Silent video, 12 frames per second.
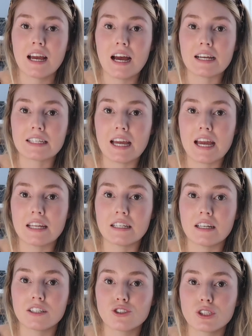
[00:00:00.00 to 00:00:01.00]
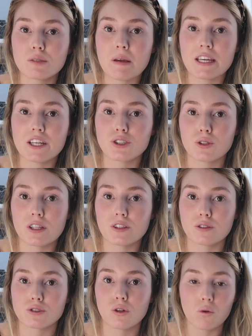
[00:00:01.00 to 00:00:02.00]
Again, just making sure that
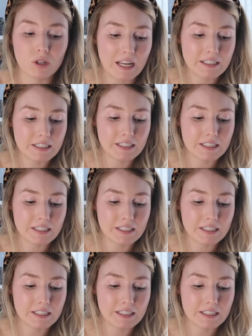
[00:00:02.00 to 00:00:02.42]
there's no light